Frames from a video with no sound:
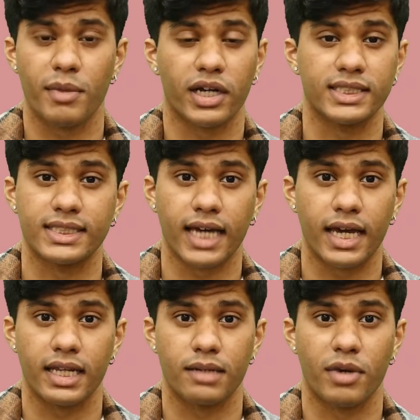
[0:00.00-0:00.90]
American
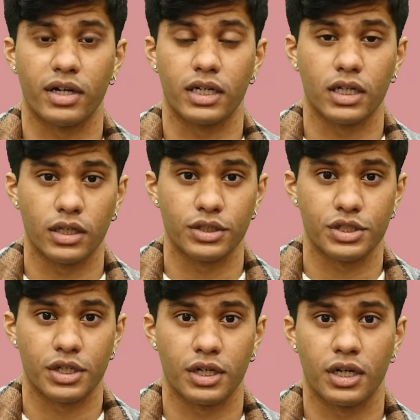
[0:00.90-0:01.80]
society, American
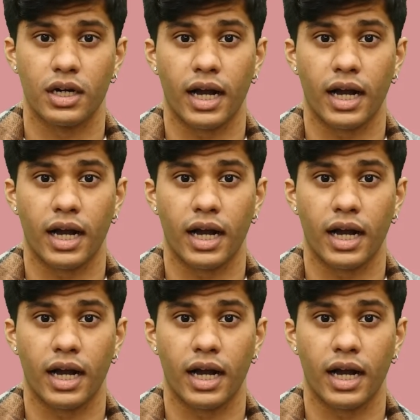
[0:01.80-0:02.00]
culture.